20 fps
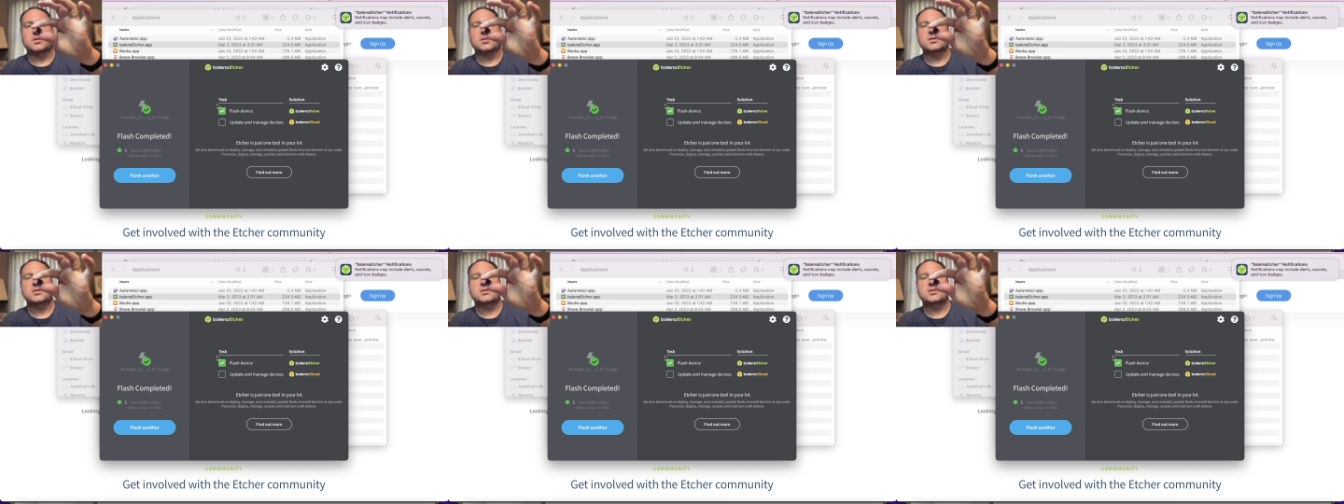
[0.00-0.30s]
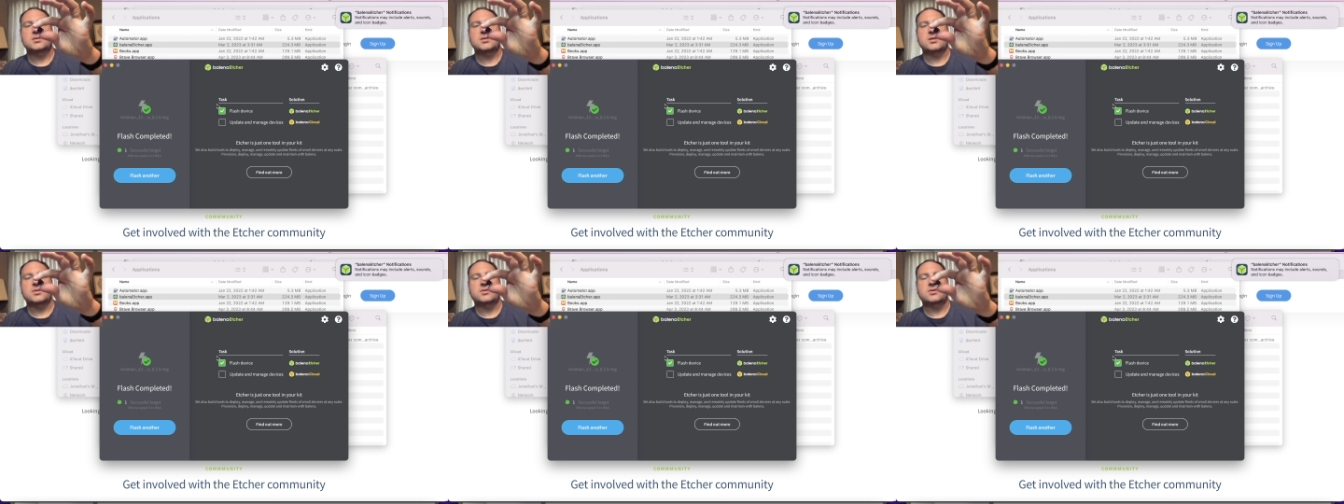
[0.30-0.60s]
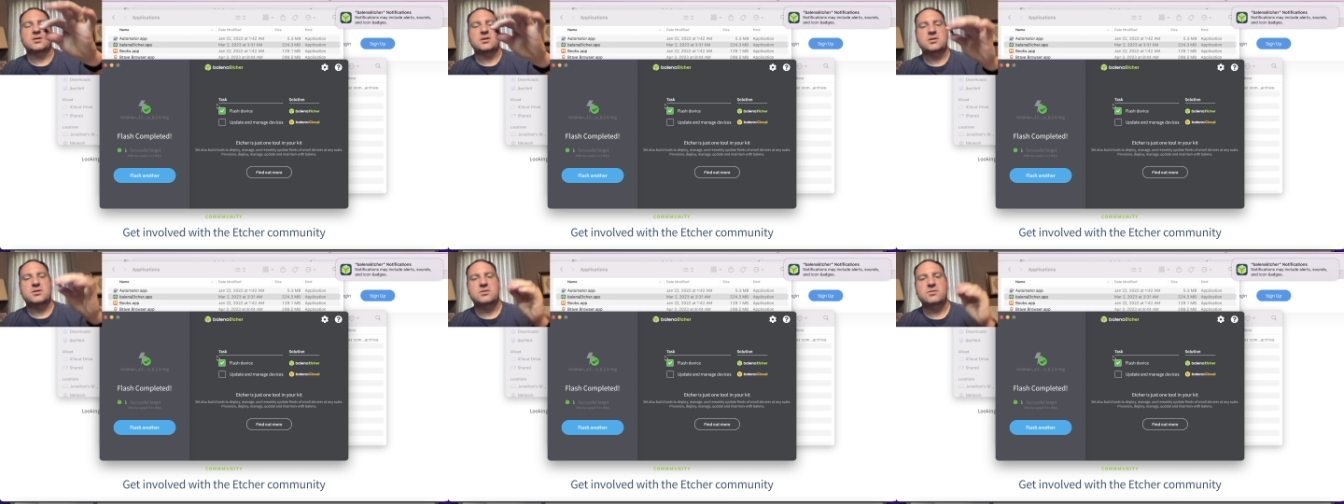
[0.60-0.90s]
This is a
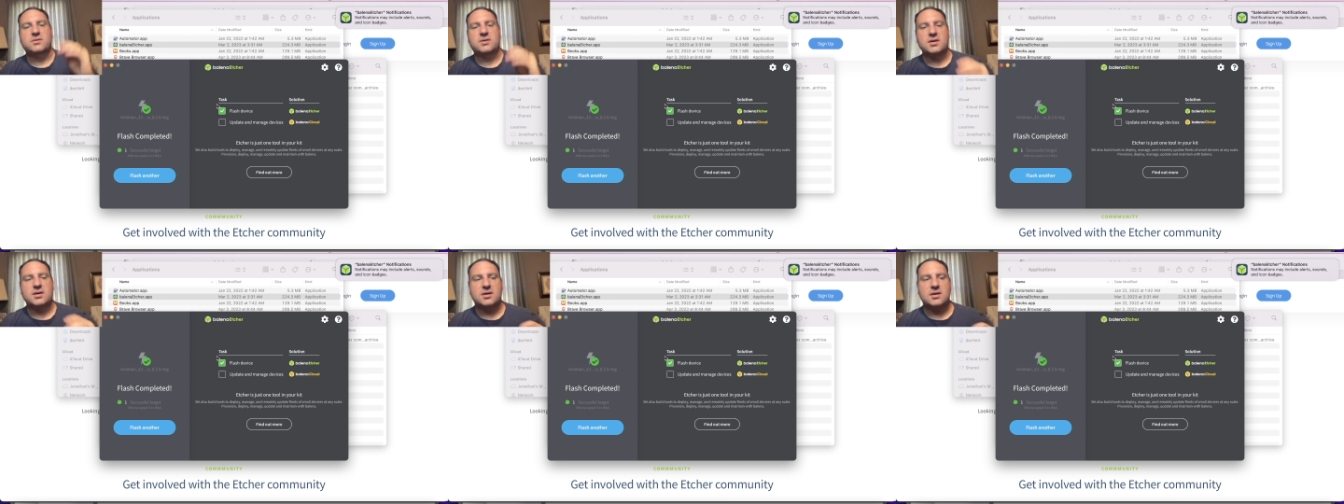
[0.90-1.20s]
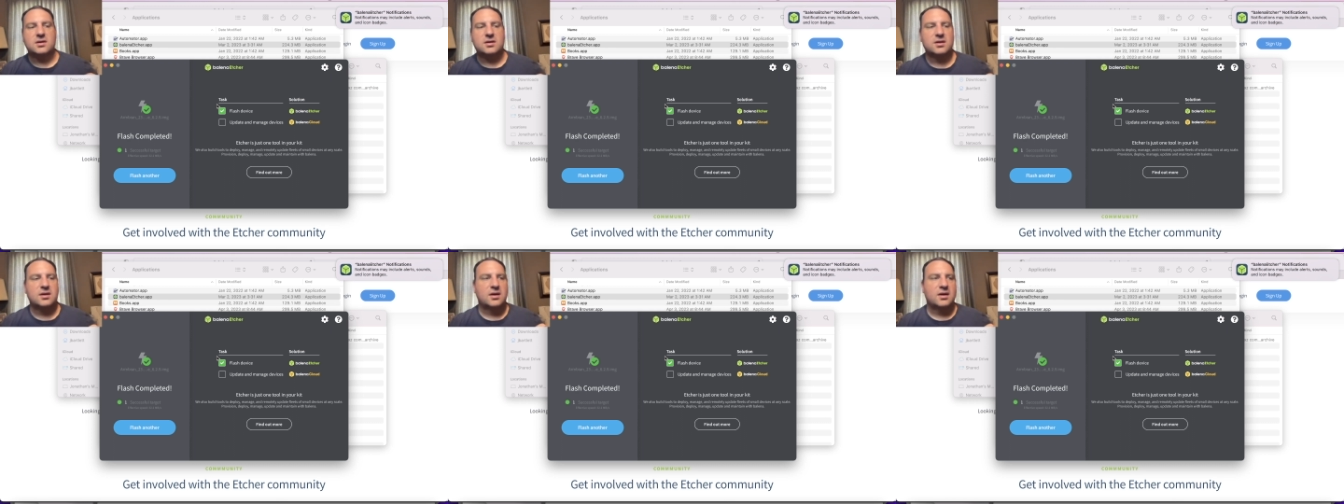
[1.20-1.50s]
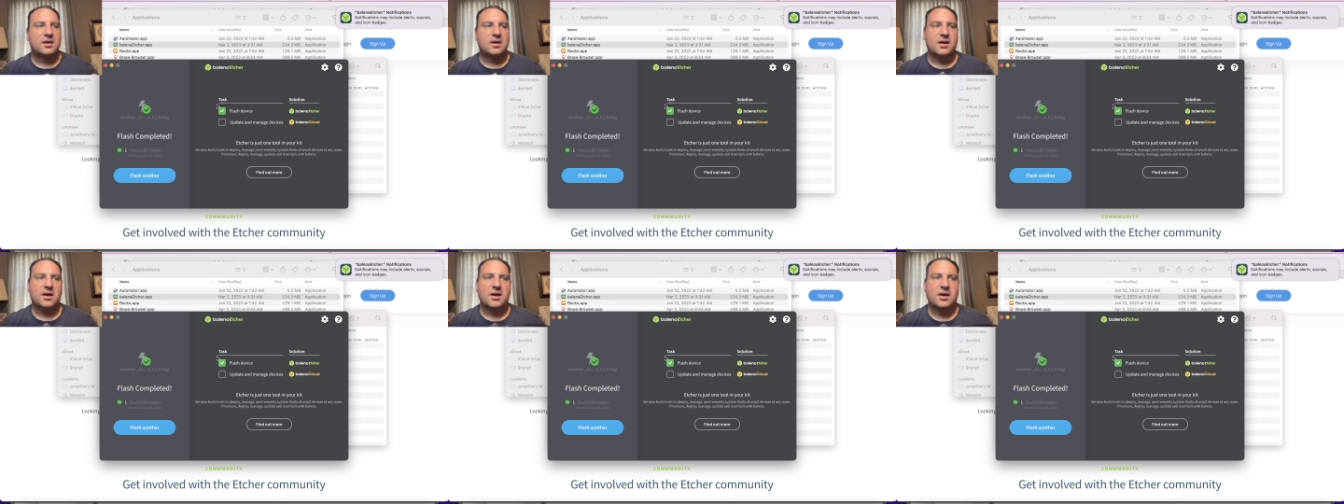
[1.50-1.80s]
32 gig.
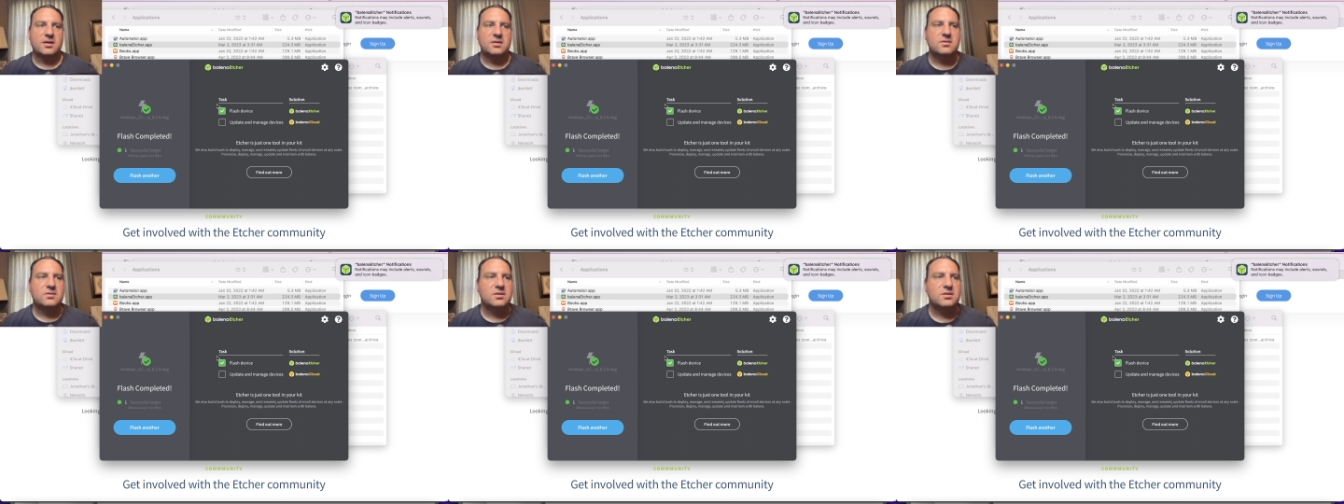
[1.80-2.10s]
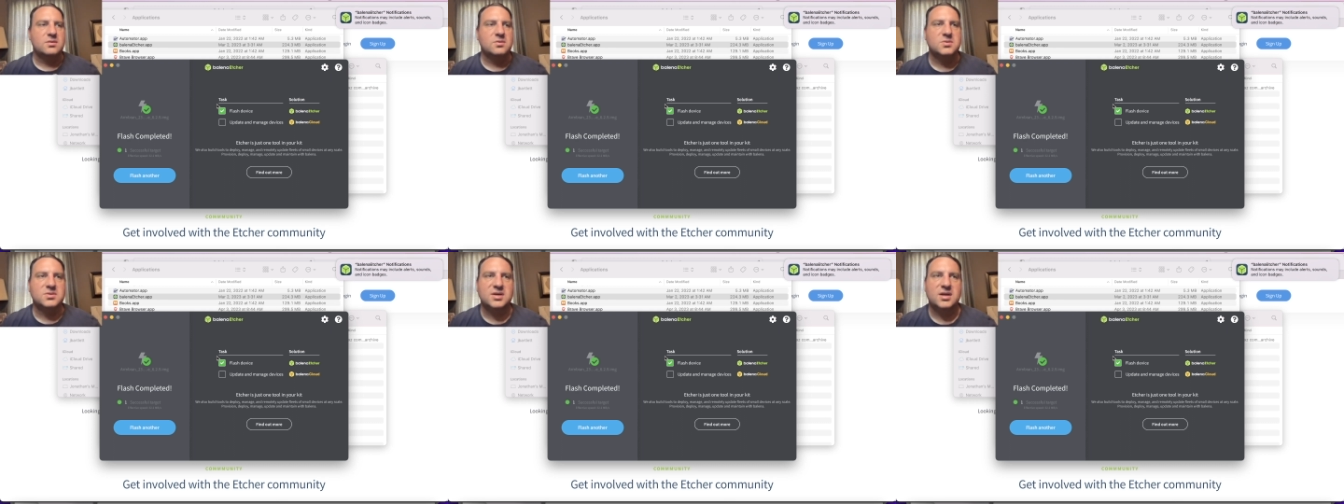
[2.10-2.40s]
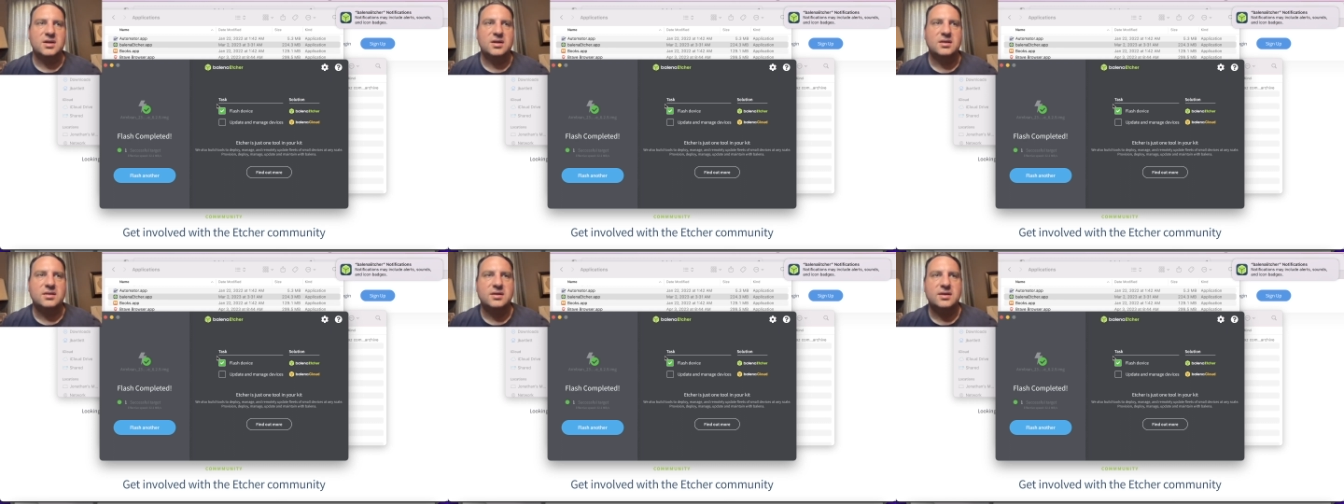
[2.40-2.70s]
Uh, you can use
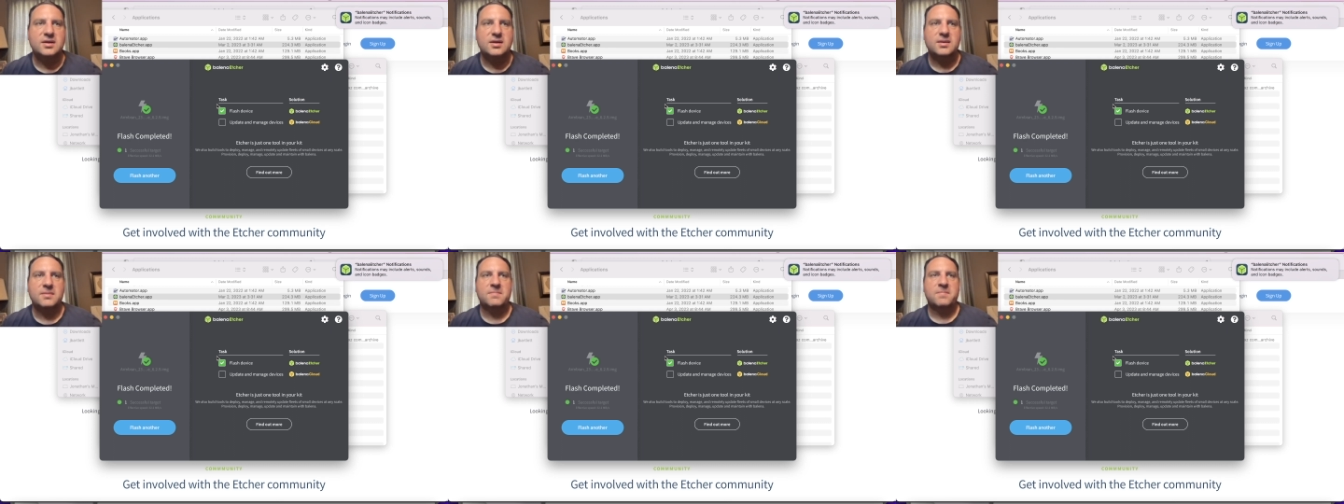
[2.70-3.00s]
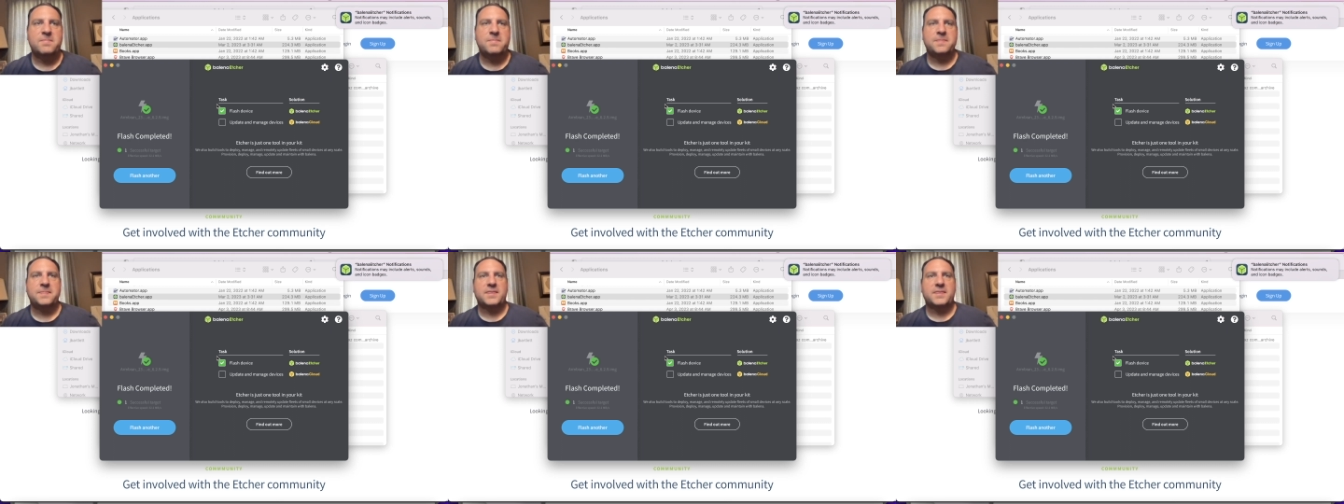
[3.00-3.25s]
anything.